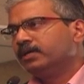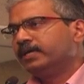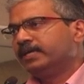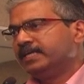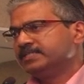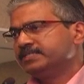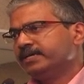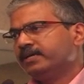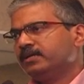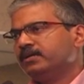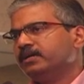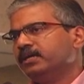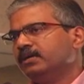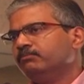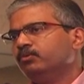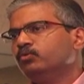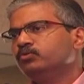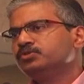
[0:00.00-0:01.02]
Is there an
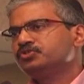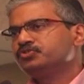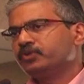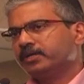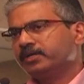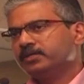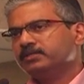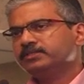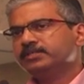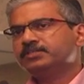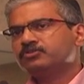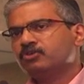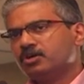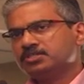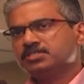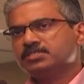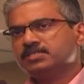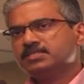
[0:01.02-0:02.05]
immune trigger that
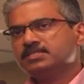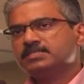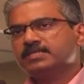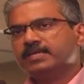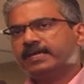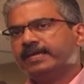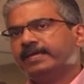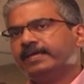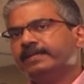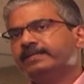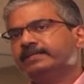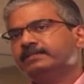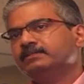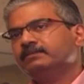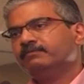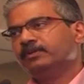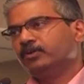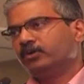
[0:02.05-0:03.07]
causes this? Again,
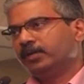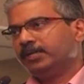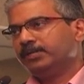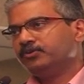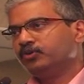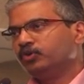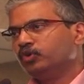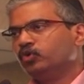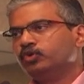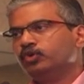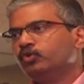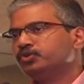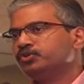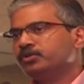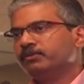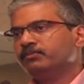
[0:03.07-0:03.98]
we really don't know. No